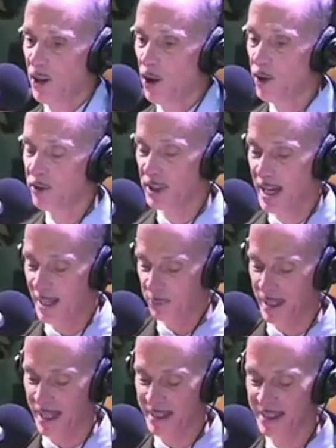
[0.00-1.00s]
Overnight, when
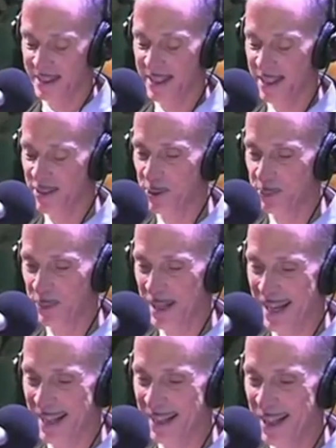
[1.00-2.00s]
Andy did that soup
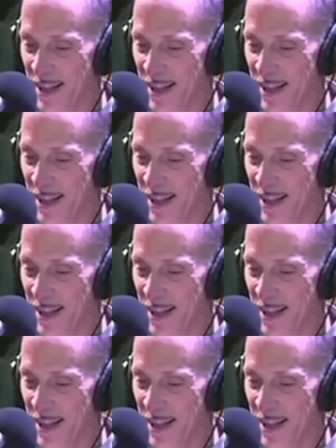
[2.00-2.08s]
can,